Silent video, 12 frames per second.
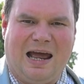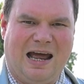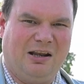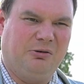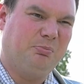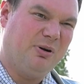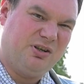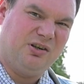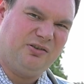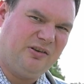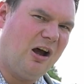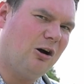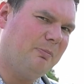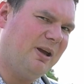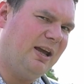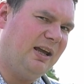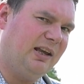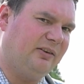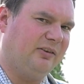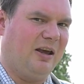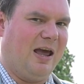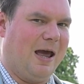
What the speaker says: and British style beers,